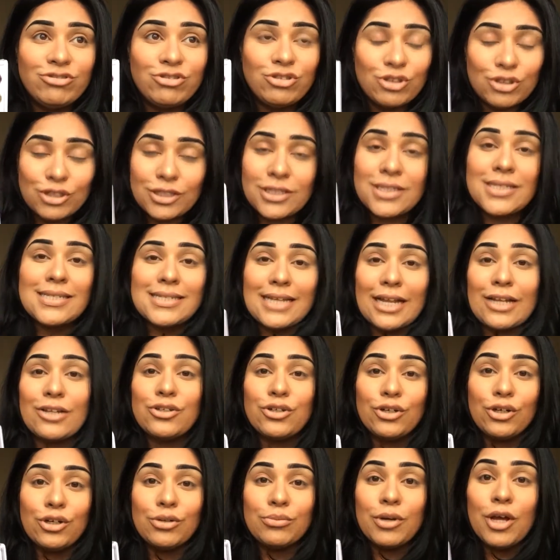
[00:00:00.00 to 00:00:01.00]
does it stand
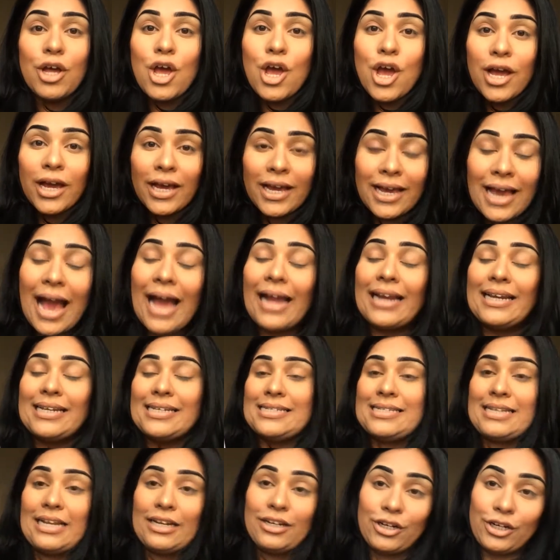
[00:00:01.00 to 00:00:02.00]
up? Can it
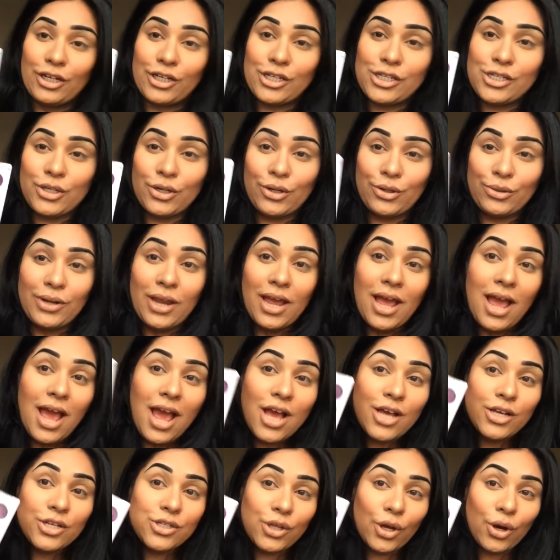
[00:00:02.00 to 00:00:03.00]
stand on its own?
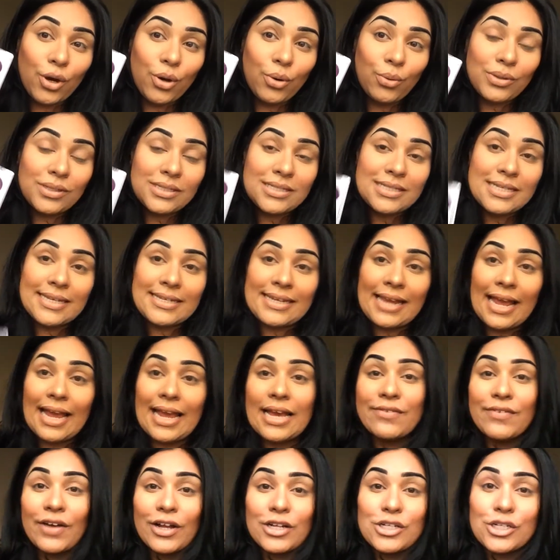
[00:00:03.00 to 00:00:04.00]
So
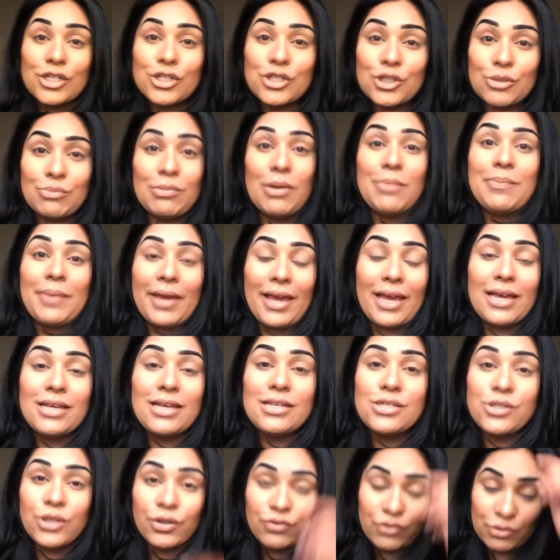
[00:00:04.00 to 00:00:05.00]
today I've actually done my
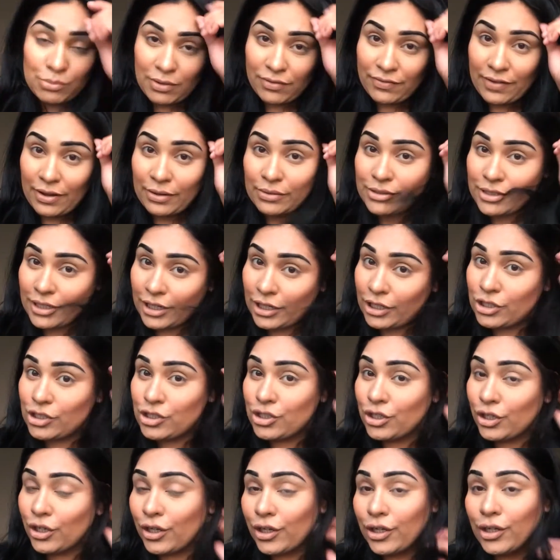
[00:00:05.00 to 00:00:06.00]
base. So I've done my
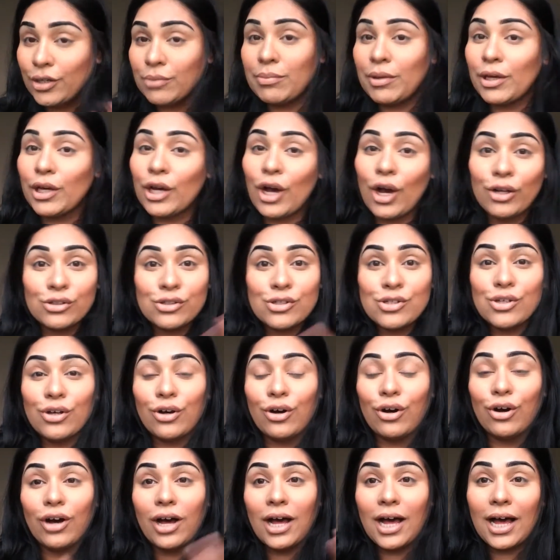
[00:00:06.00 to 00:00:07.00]
foundation, bit of
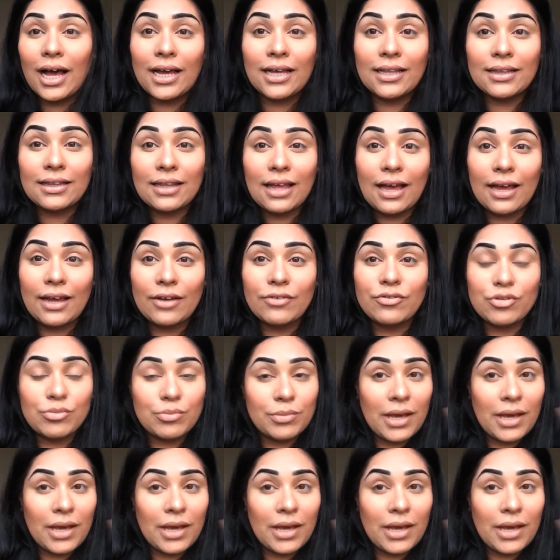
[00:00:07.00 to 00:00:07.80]
contour, highlight, done